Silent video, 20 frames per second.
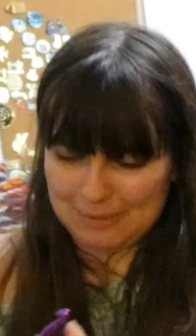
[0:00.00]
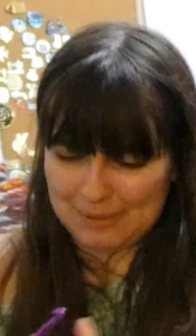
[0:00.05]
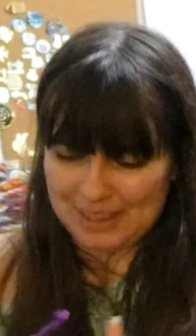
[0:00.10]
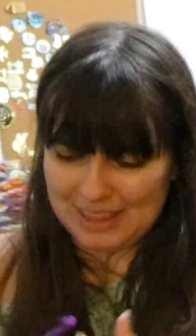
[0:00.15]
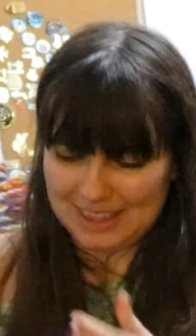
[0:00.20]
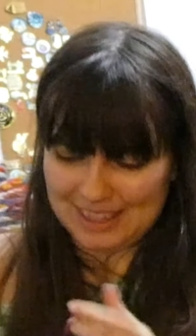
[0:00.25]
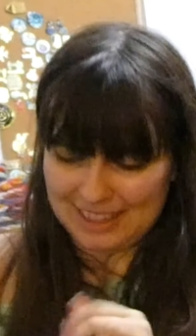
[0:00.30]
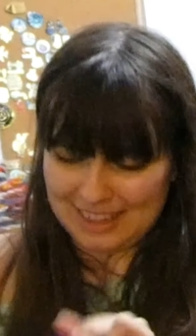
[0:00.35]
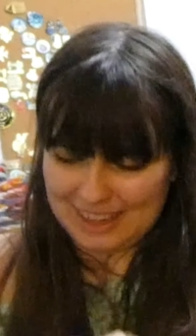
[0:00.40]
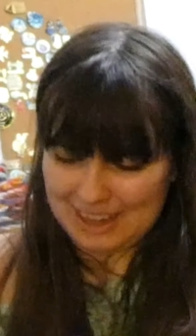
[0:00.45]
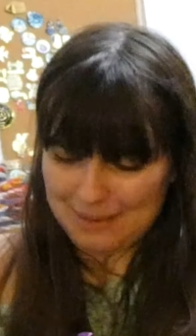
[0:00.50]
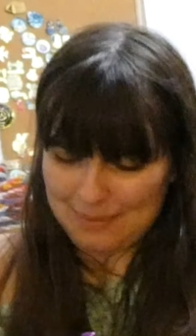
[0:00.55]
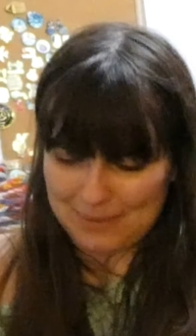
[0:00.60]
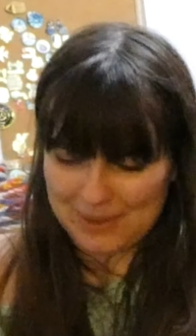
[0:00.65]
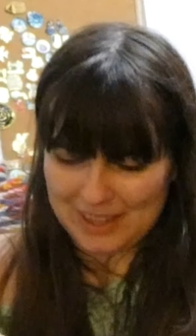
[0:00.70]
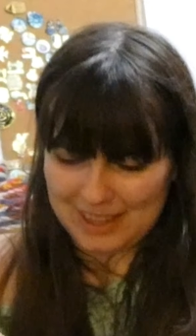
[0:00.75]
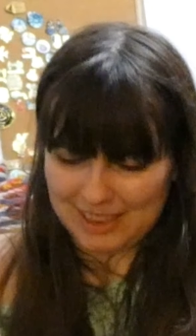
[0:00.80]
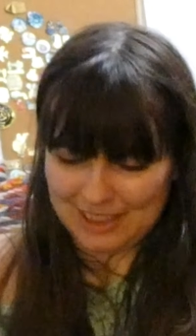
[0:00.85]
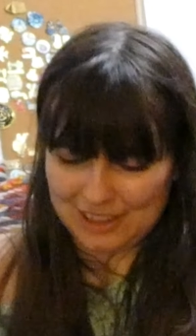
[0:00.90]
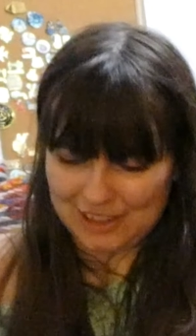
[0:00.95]
but they kept
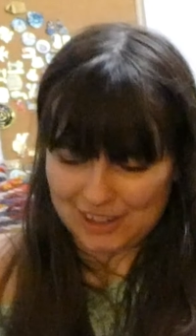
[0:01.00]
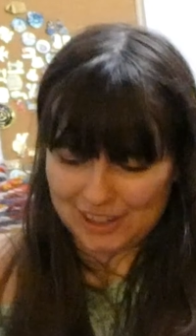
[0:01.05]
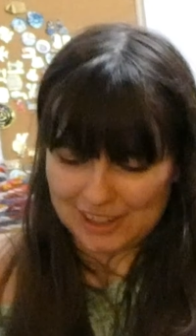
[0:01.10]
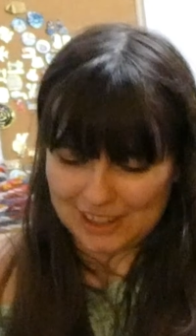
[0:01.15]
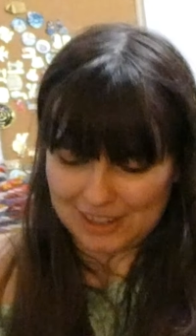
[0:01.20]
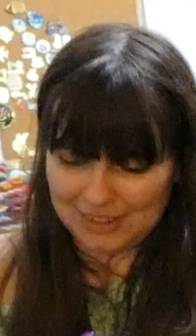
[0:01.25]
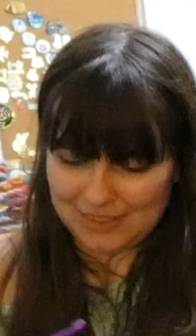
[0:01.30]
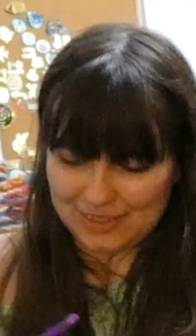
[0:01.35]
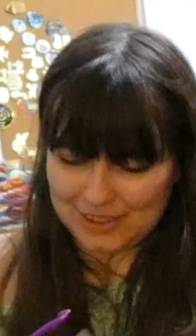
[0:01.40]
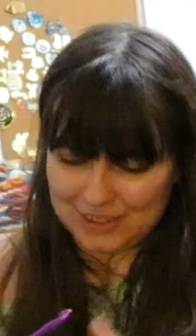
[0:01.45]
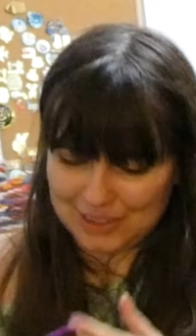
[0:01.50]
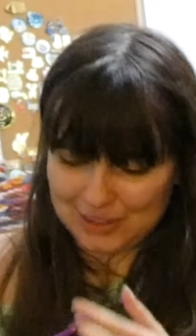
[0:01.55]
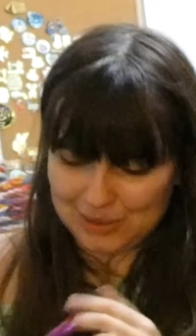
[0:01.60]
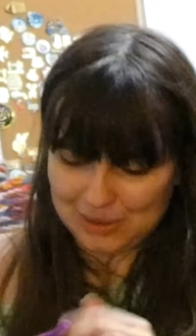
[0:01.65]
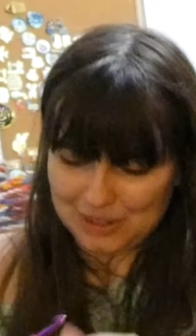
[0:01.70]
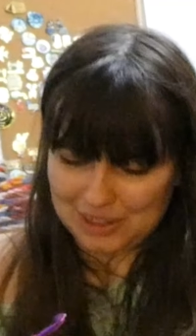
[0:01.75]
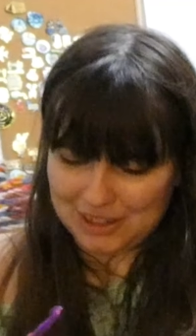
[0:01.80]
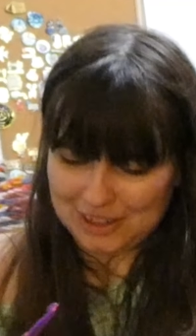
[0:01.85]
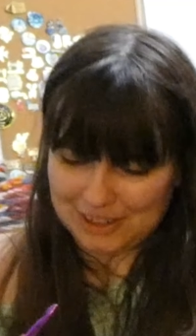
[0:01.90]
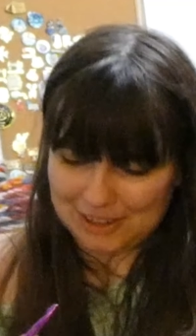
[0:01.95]
me in the dark for so
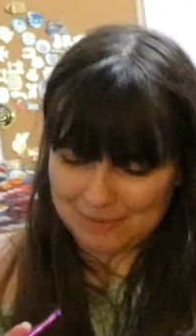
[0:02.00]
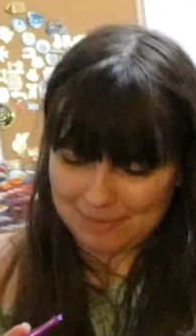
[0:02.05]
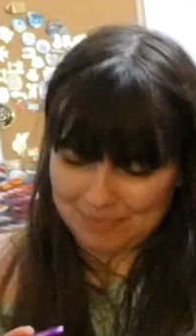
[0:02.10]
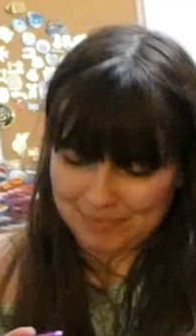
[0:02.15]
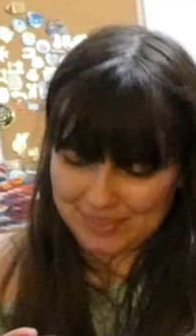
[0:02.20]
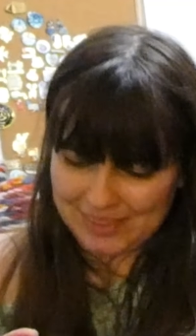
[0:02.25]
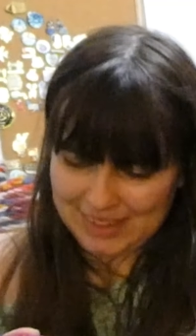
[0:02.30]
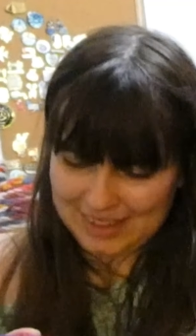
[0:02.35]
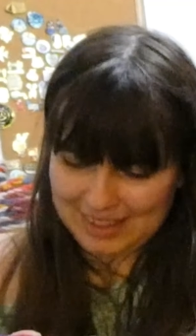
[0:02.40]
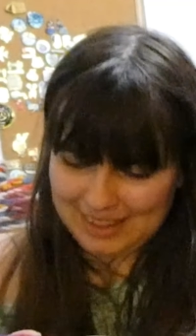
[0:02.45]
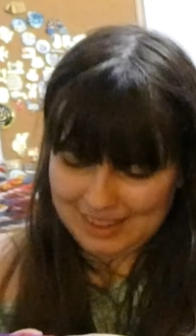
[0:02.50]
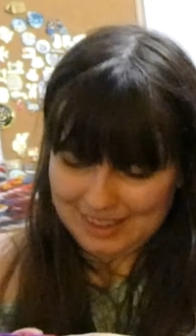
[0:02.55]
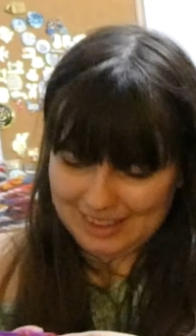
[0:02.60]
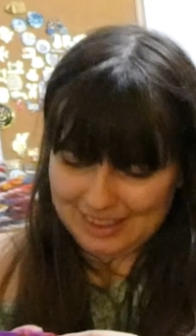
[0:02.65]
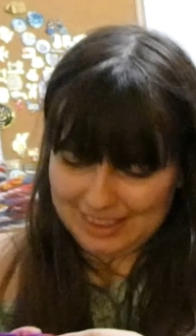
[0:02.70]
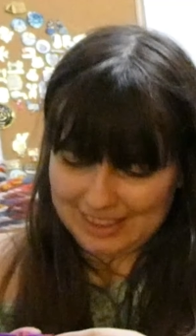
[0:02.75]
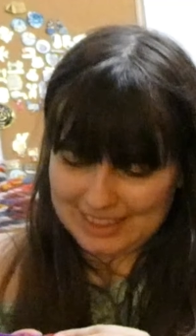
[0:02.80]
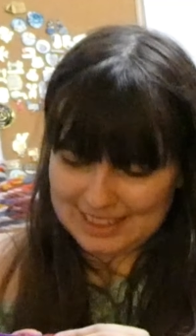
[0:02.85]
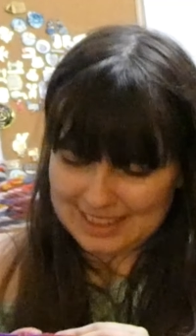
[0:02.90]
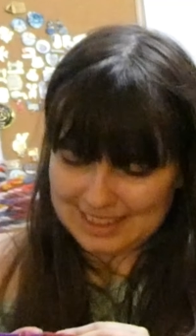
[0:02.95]
long.
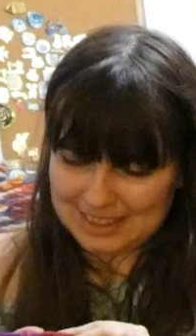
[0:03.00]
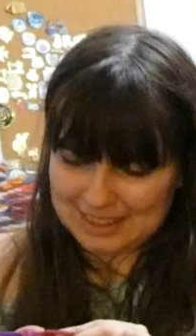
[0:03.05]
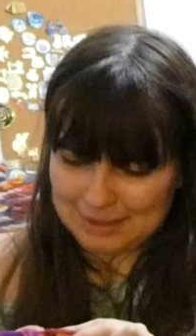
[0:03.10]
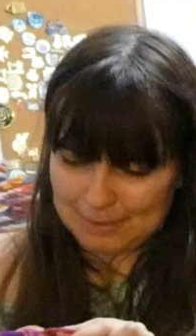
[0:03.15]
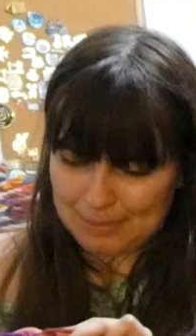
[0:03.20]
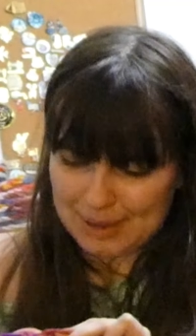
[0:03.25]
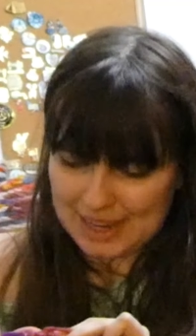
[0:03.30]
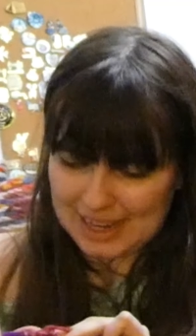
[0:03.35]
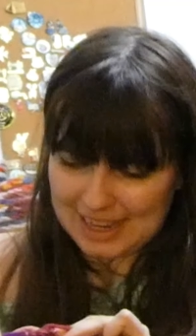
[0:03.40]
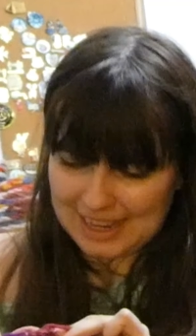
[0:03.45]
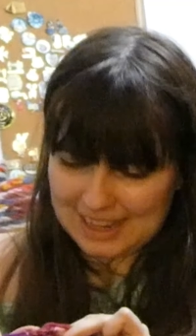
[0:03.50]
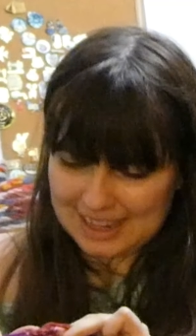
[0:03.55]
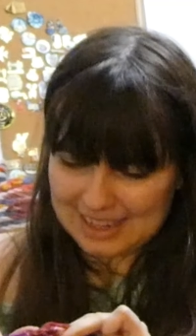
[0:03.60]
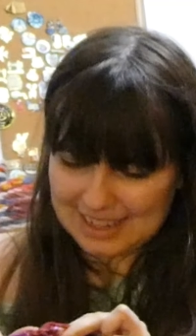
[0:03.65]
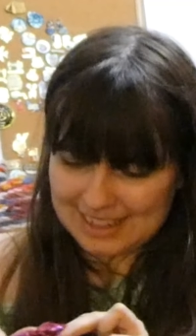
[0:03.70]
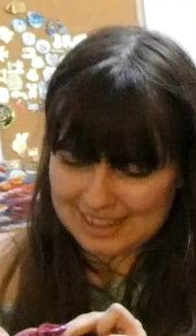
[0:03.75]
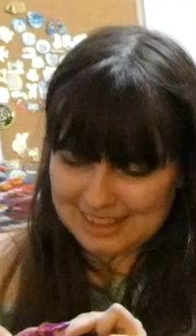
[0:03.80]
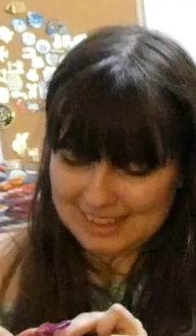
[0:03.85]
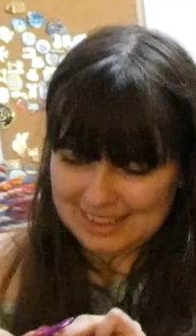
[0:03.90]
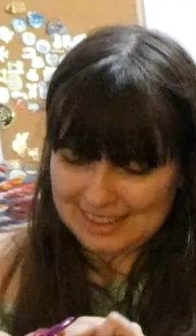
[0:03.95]
And they sent it
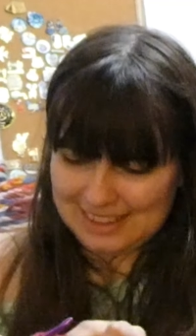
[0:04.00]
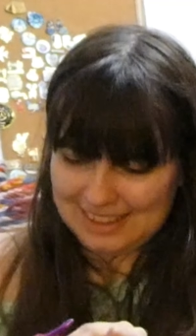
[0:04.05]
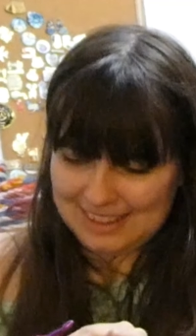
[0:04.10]
back.